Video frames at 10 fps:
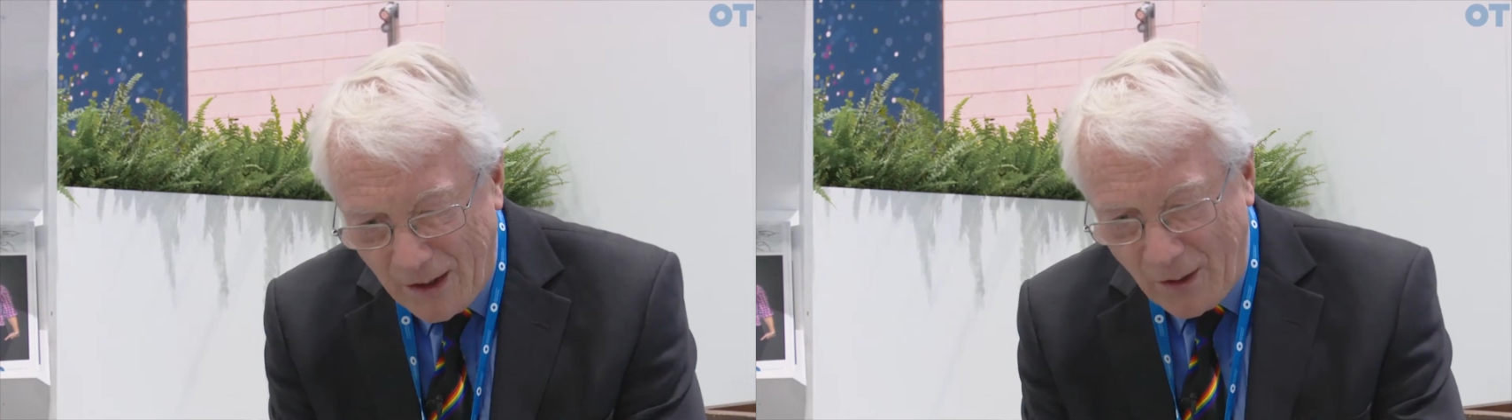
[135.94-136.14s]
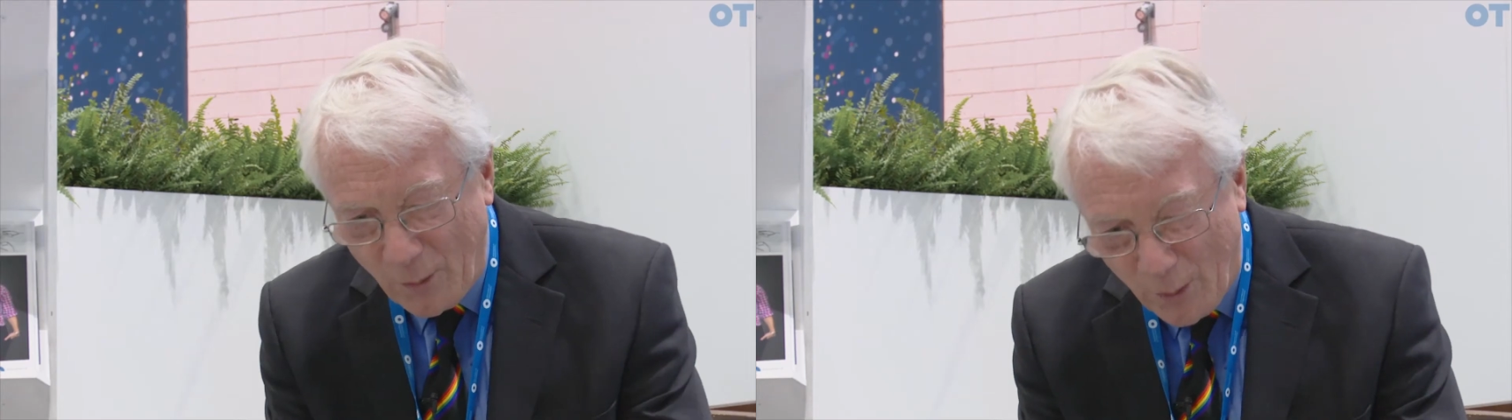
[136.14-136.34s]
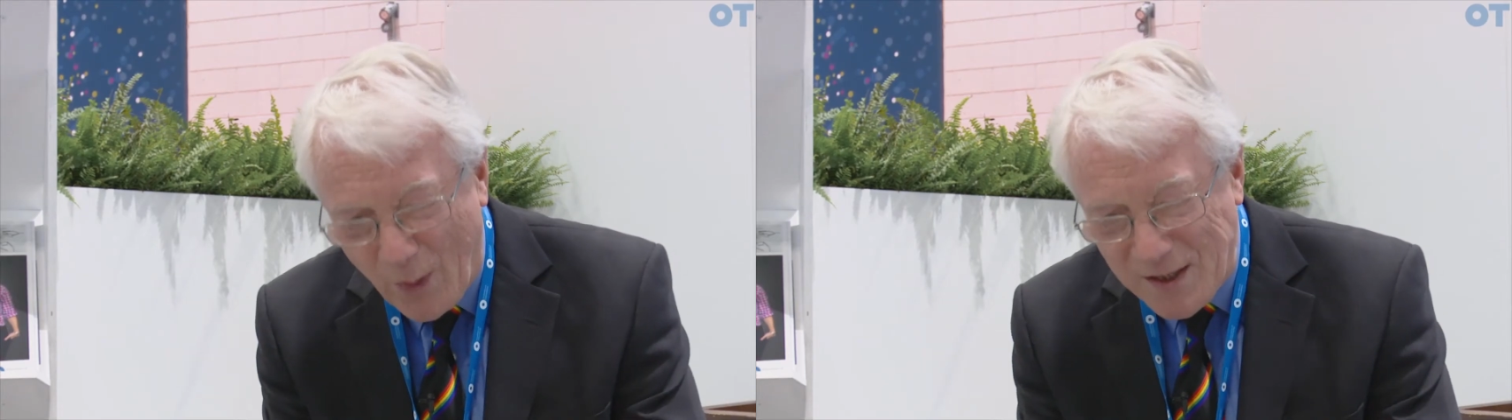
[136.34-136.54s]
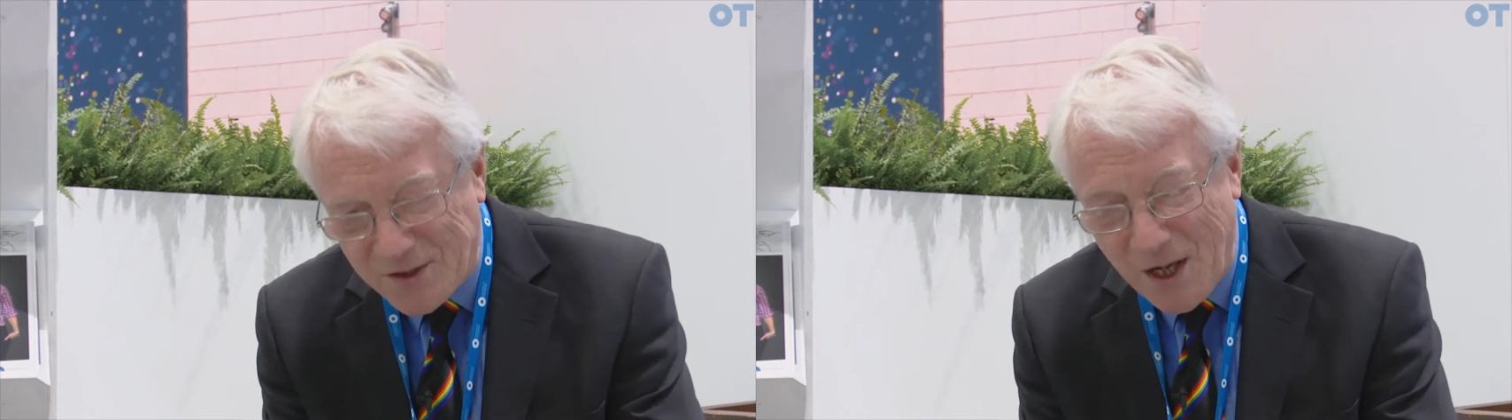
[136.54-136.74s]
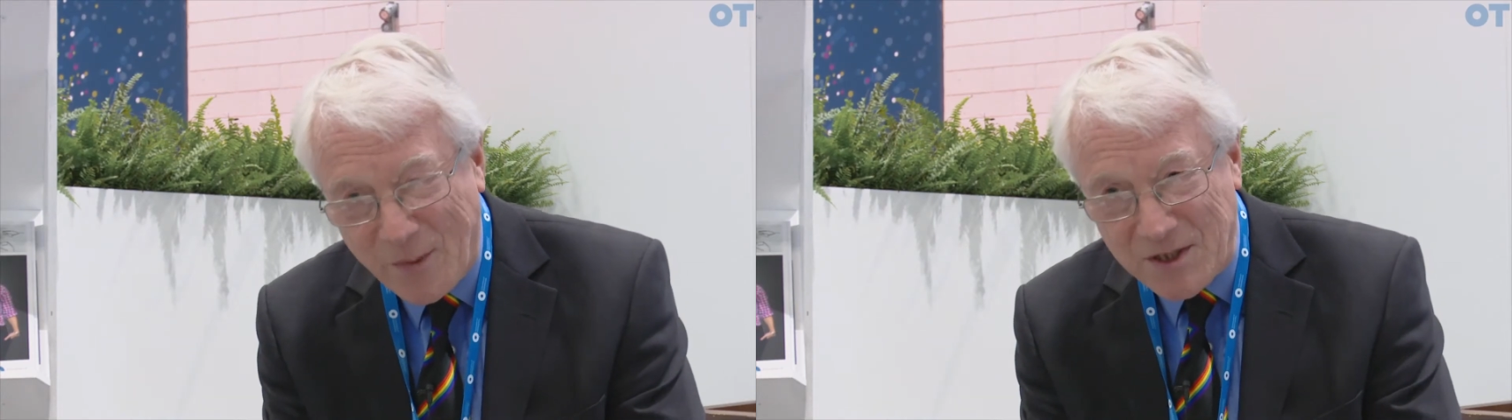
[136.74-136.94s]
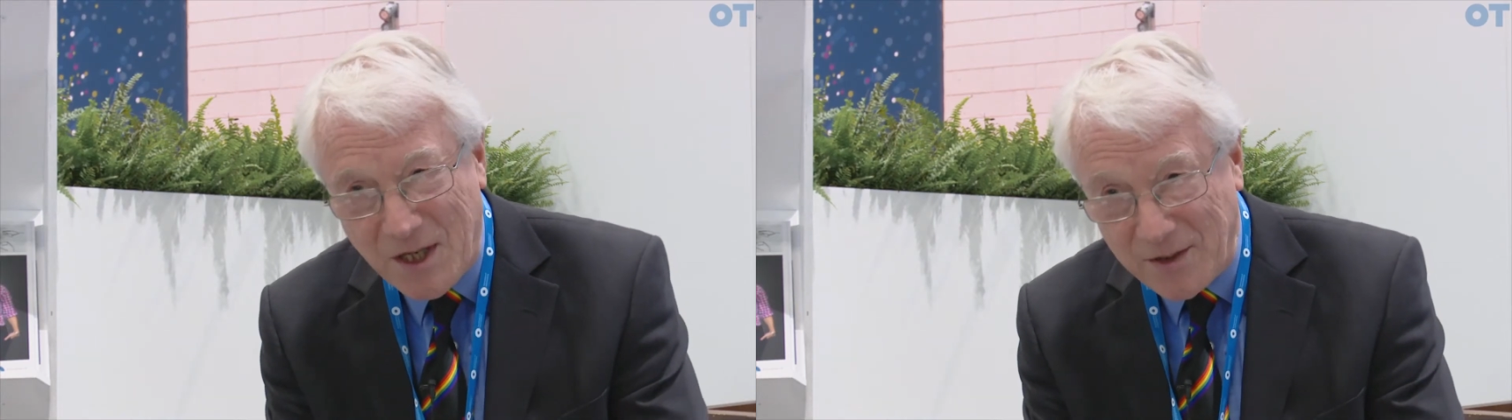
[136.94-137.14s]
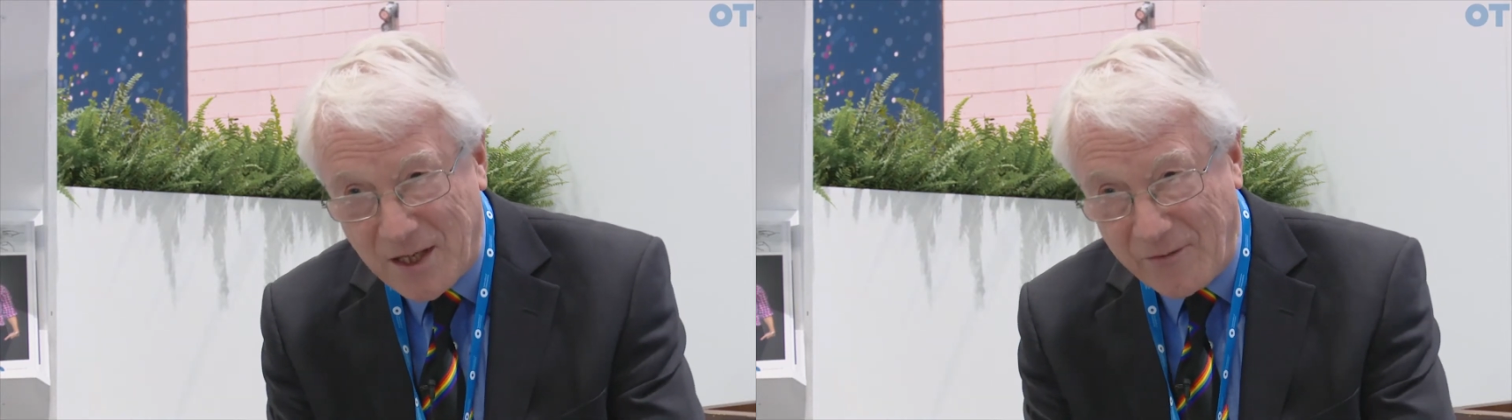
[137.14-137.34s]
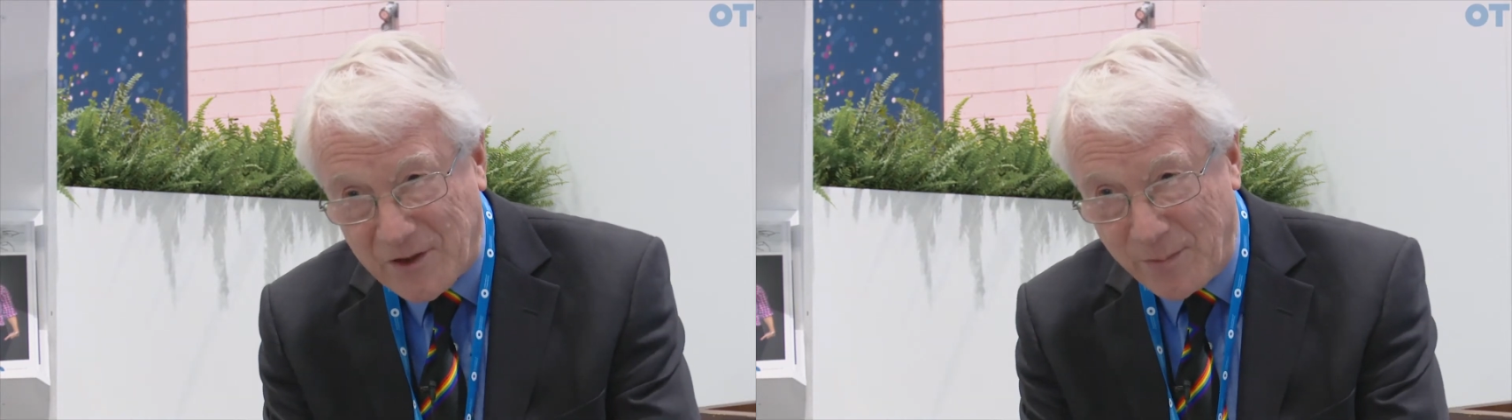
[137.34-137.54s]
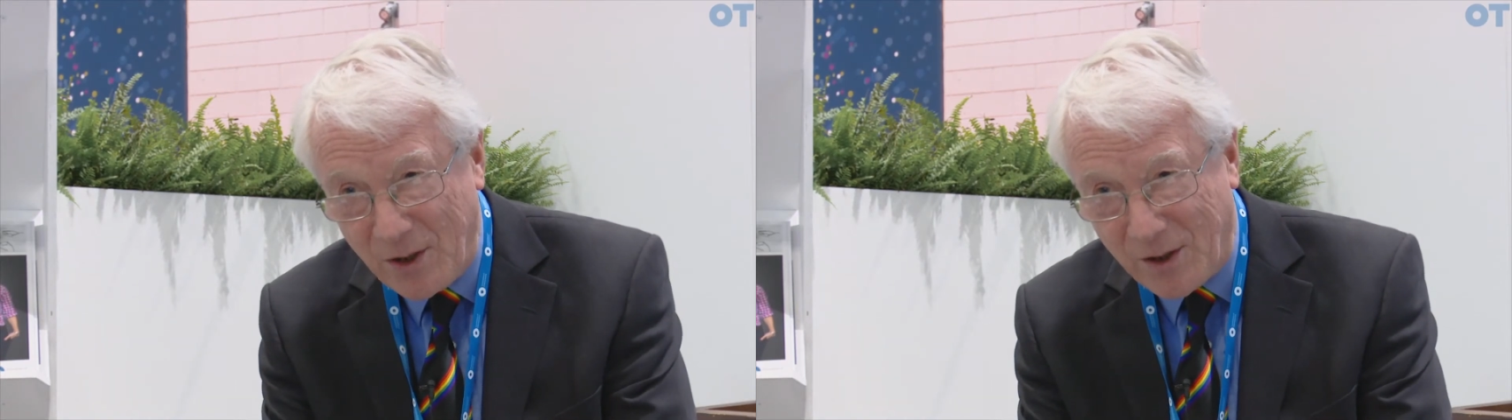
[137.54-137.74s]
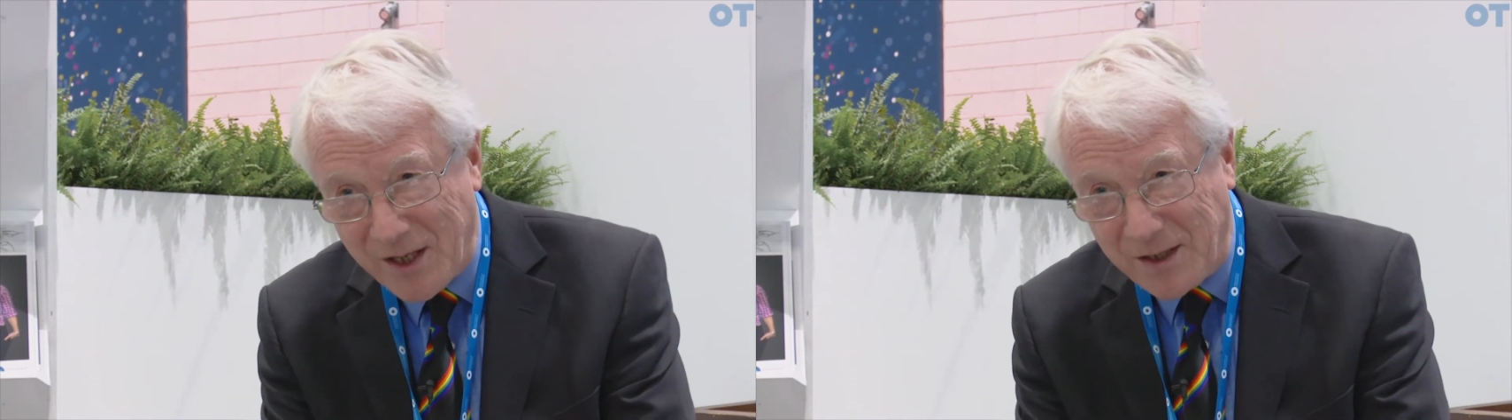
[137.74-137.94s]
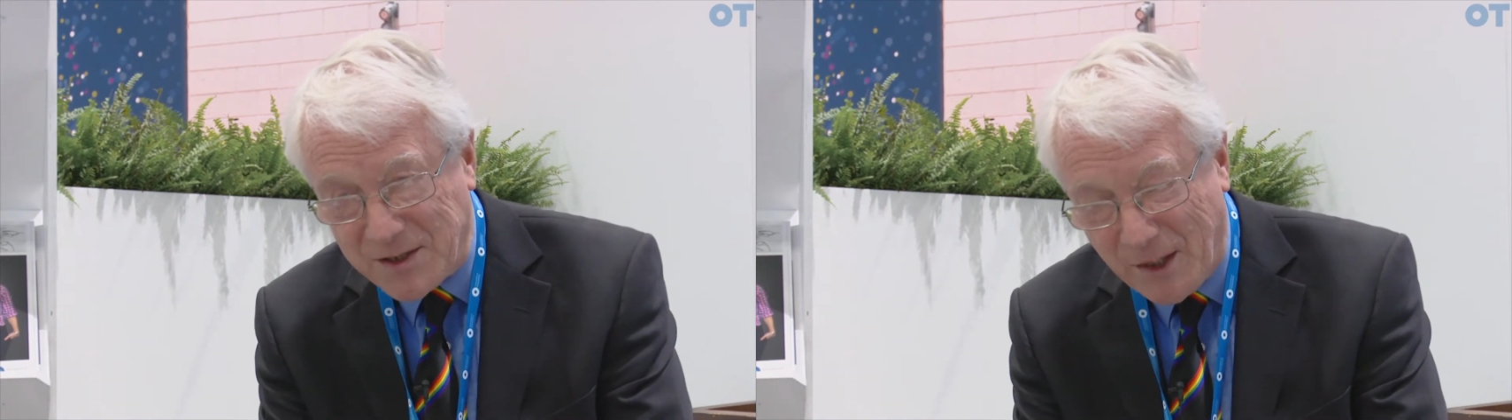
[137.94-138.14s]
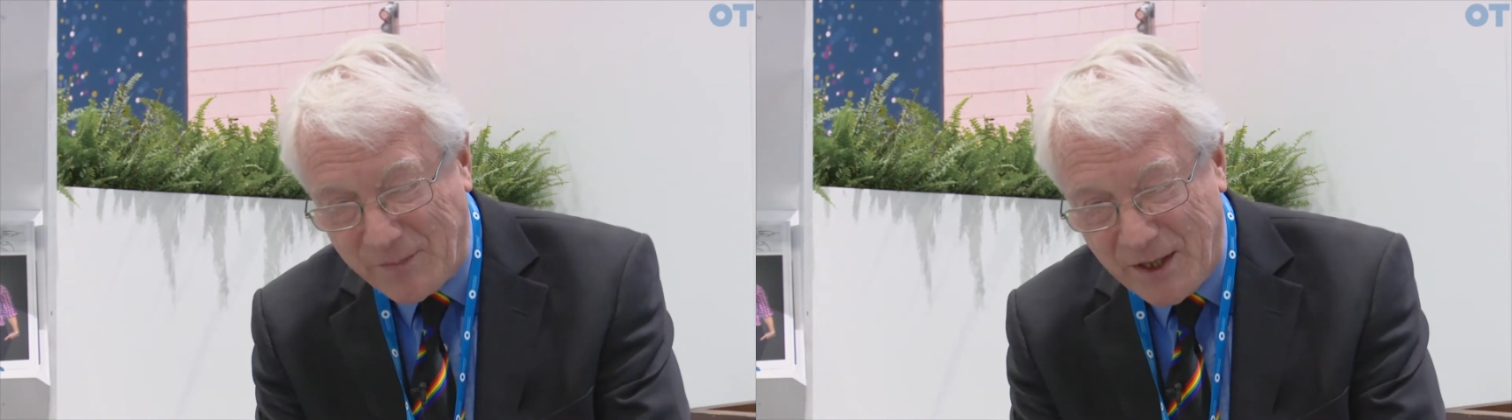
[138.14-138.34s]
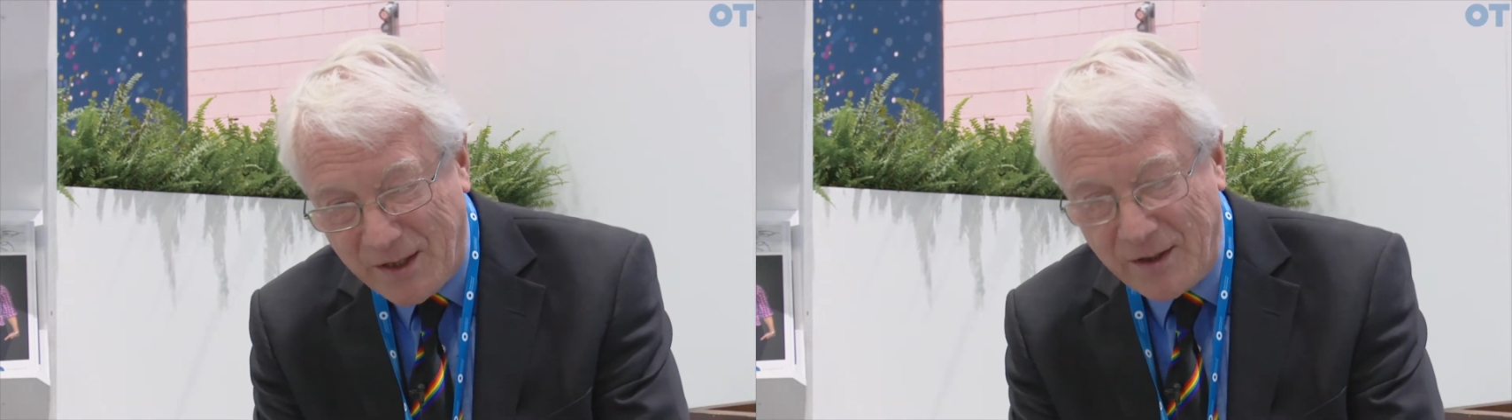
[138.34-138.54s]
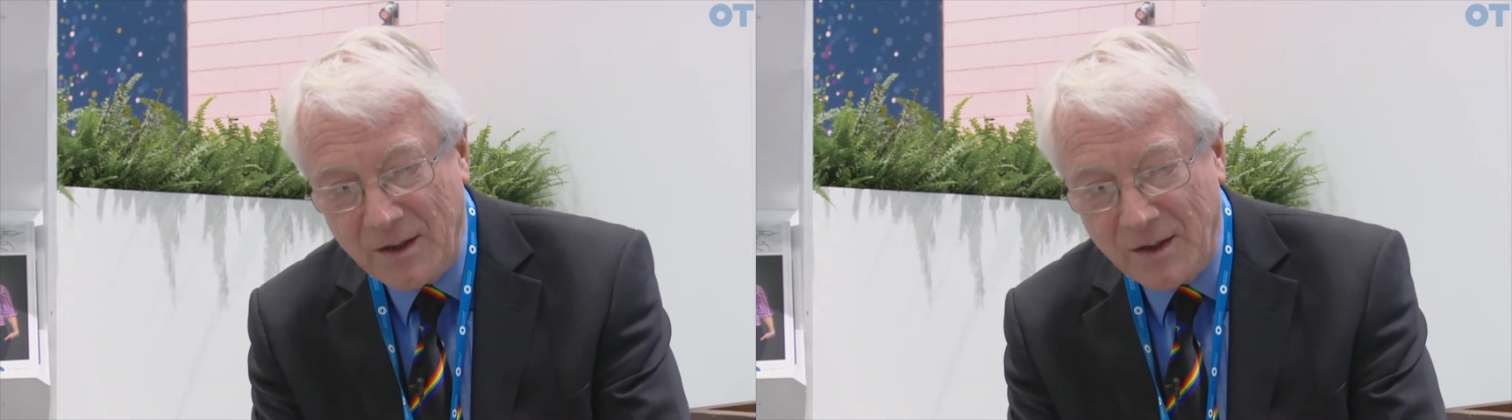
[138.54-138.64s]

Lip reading: when someone's uncomfortable looking at something,